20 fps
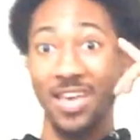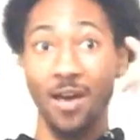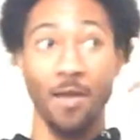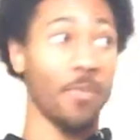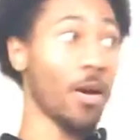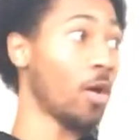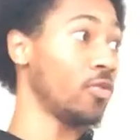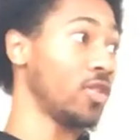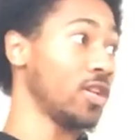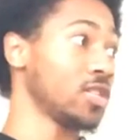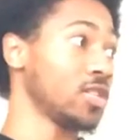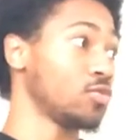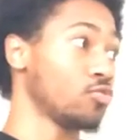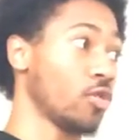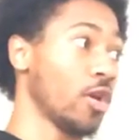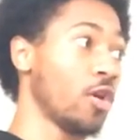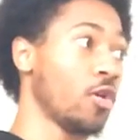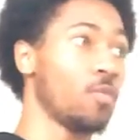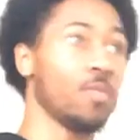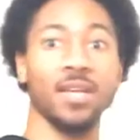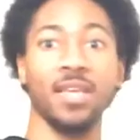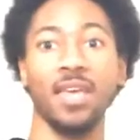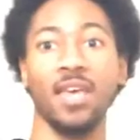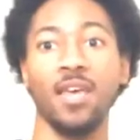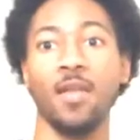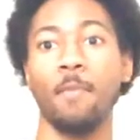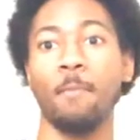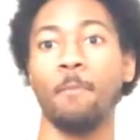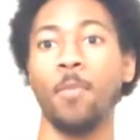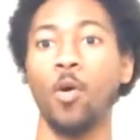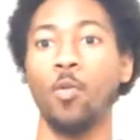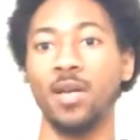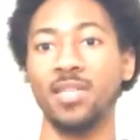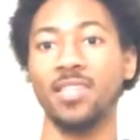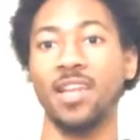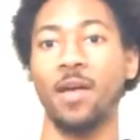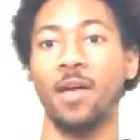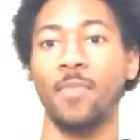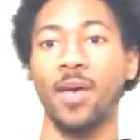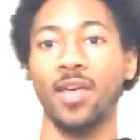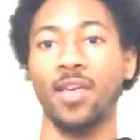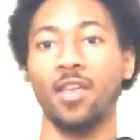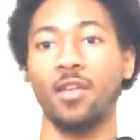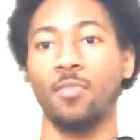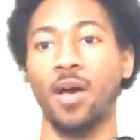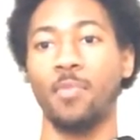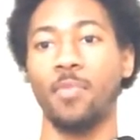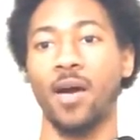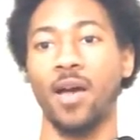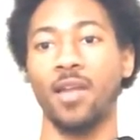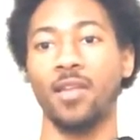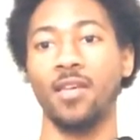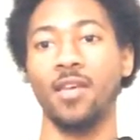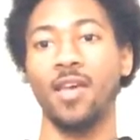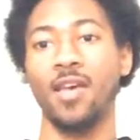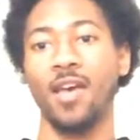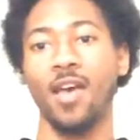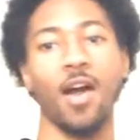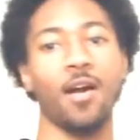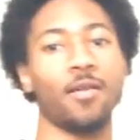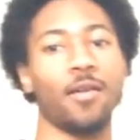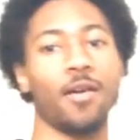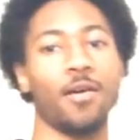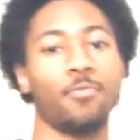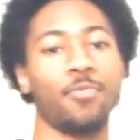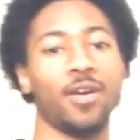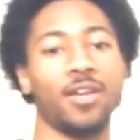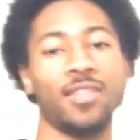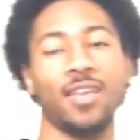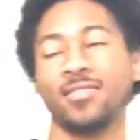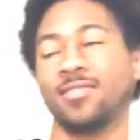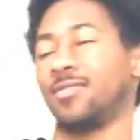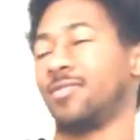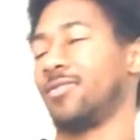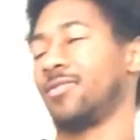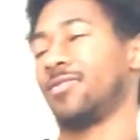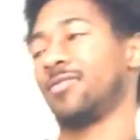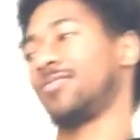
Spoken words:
about this realm again, boom, I snap back into my body. But that's another